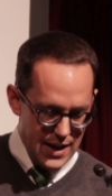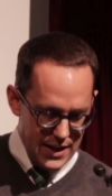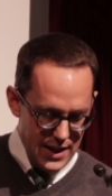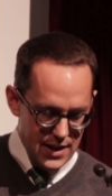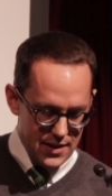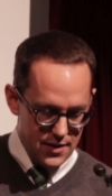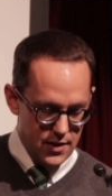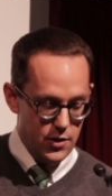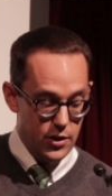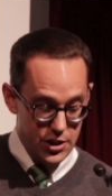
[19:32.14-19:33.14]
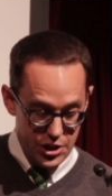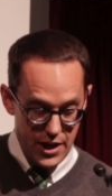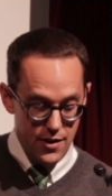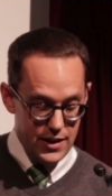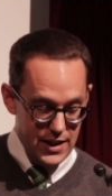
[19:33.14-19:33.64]
and
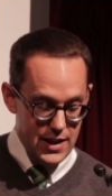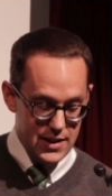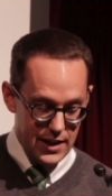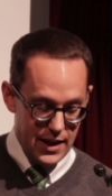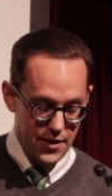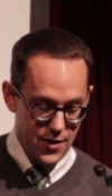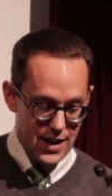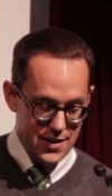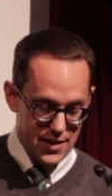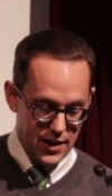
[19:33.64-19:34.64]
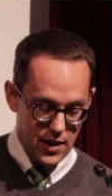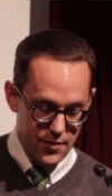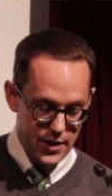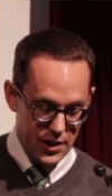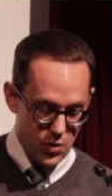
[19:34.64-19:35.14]
shared and eaten together as a
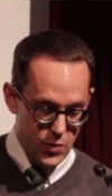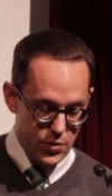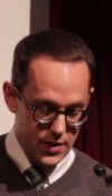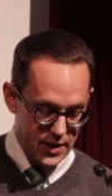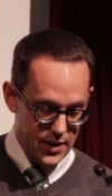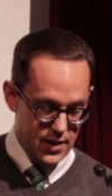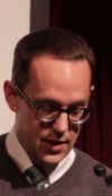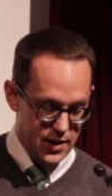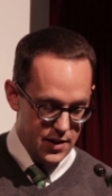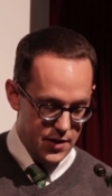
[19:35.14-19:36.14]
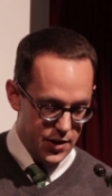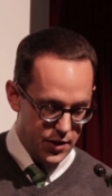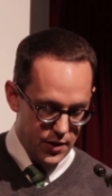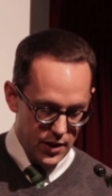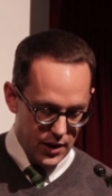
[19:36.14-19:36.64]
covenant community.
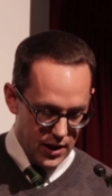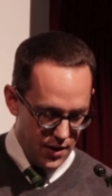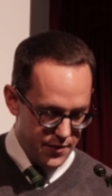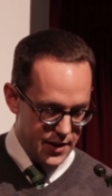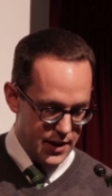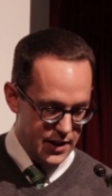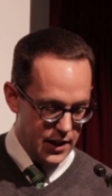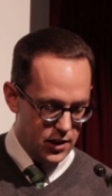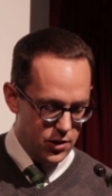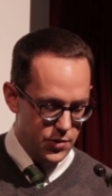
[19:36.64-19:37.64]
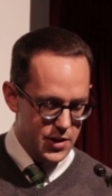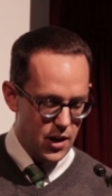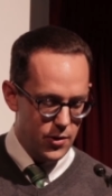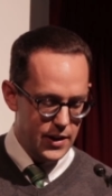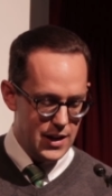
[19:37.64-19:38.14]
The covenant includes
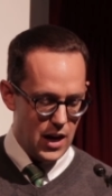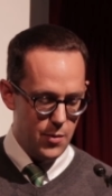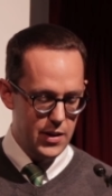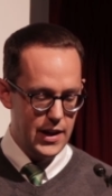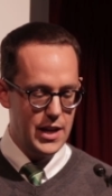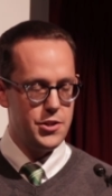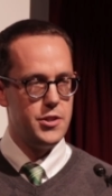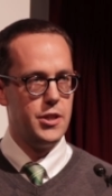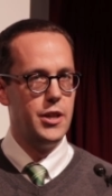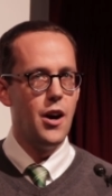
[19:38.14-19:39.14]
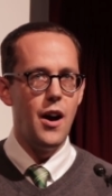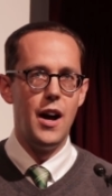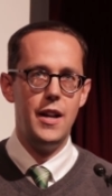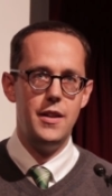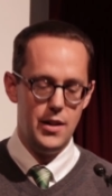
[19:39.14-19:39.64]
not only an obligation to
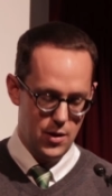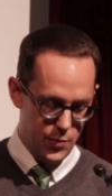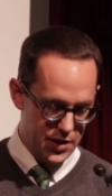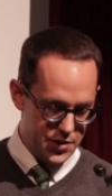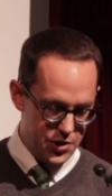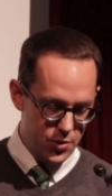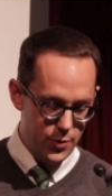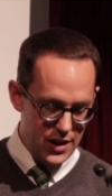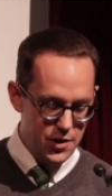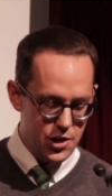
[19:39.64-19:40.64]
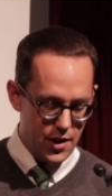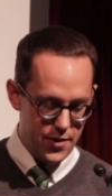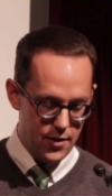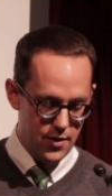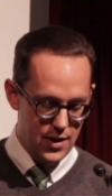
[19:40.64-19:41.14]
God, but to each
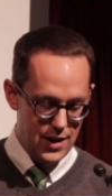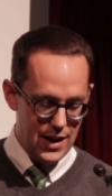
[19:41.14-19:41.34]
other.